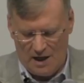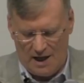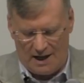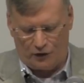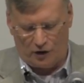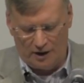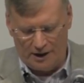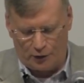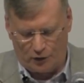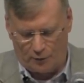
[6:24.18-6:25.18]
As the
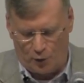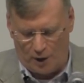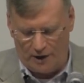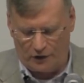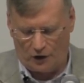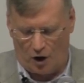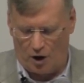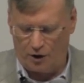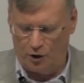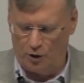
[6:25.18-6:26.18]
leaders of Greece
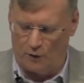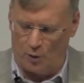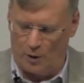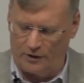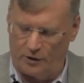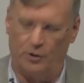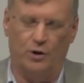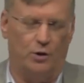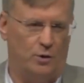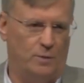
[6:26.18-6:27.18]
argued over what to
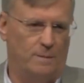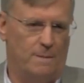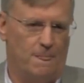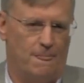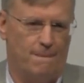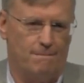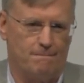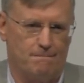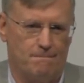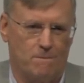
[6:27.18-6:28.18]
do,
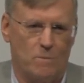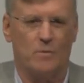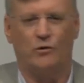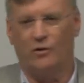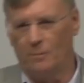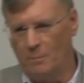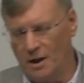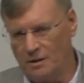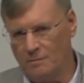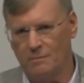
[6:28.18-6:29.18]

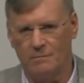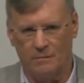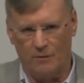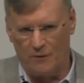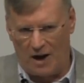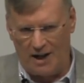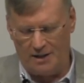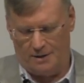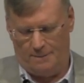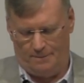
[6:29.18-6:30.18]
submit, fight,